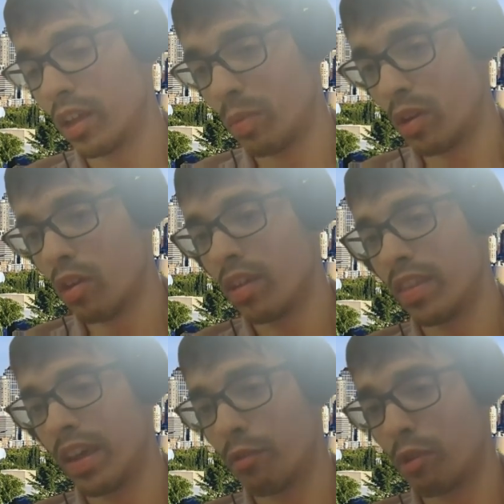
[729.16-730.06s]
community,
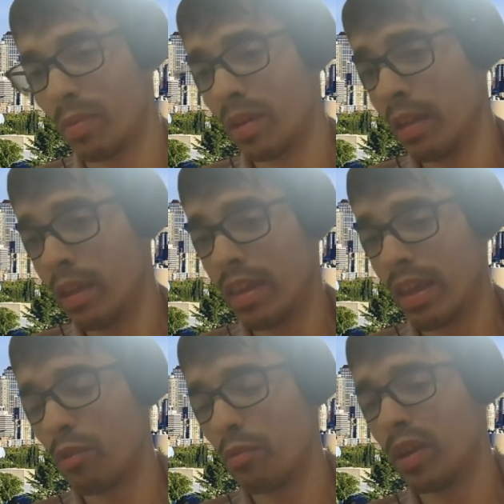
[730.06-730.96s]
that would
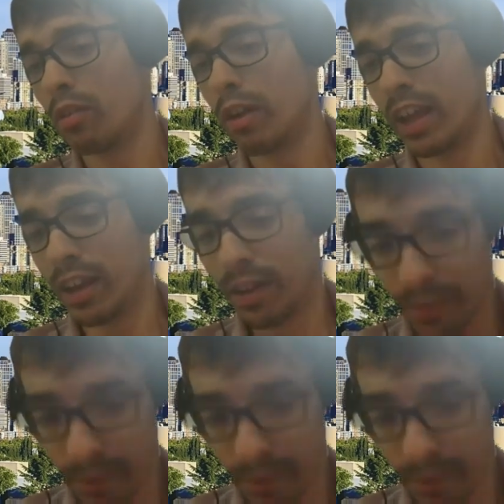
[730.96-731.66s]
be great.